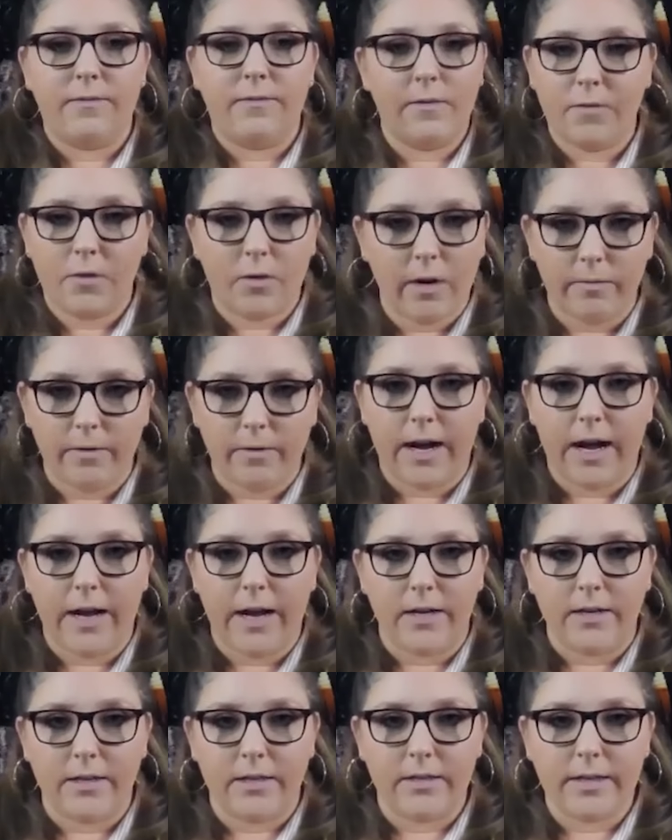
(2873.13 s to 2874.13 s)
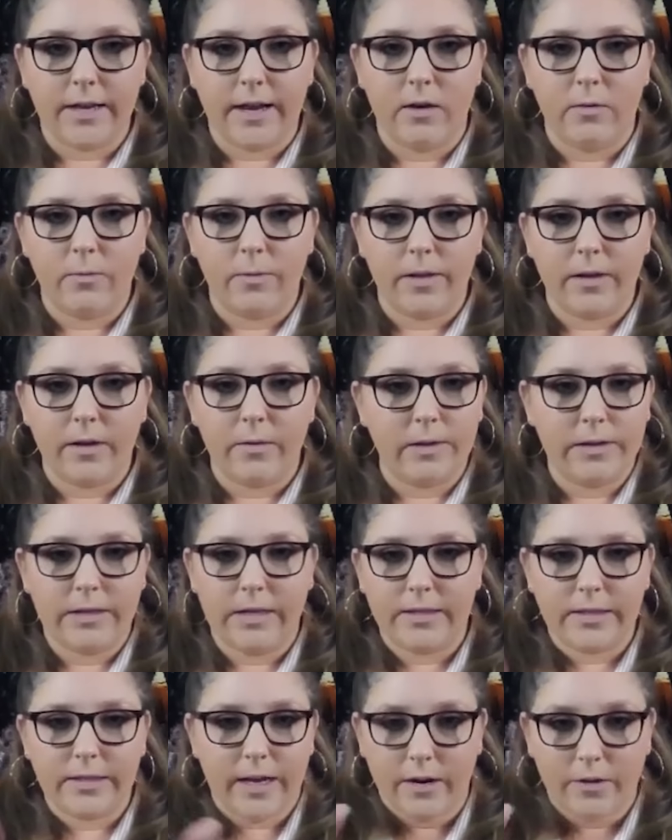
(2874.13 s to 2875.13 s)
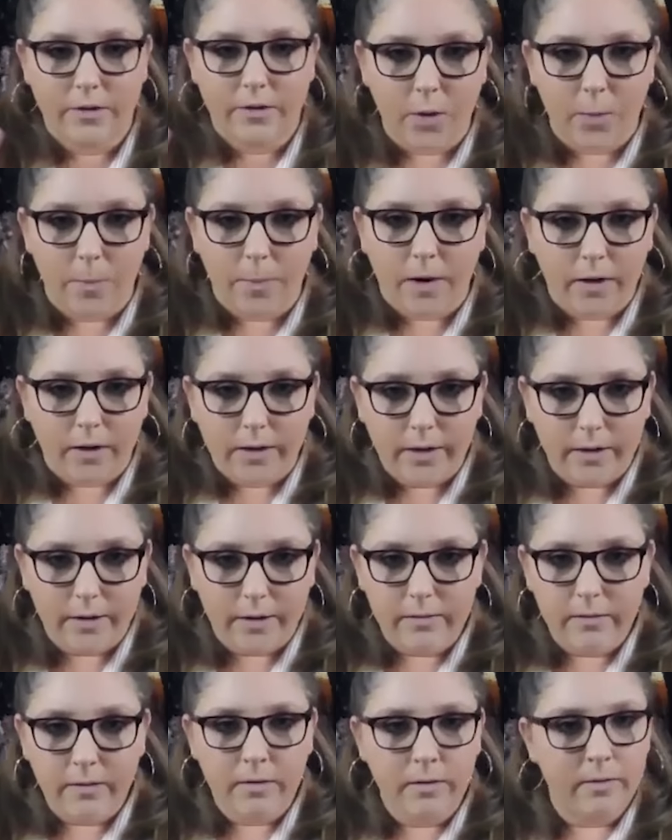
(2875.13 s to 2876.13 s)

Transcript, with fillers: Have you ever gotten a discount with it when they scan your little barcode?